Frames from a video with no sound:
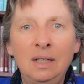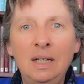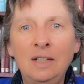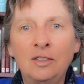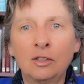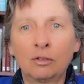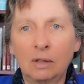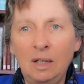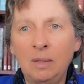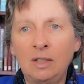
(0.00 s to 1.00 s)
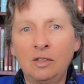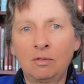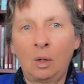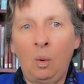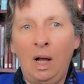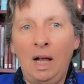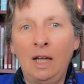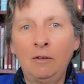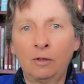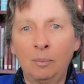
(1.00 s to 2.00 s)
its agreement is
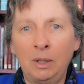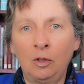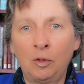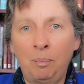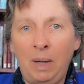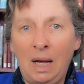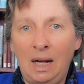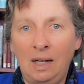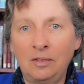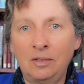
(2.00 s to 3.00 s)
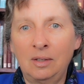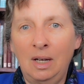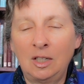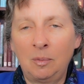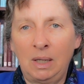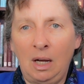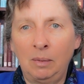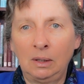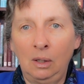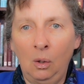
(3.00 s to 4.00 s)
required for a bill to pass and to become
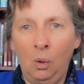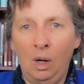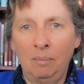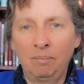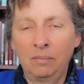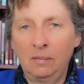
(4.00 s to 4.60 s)
a law,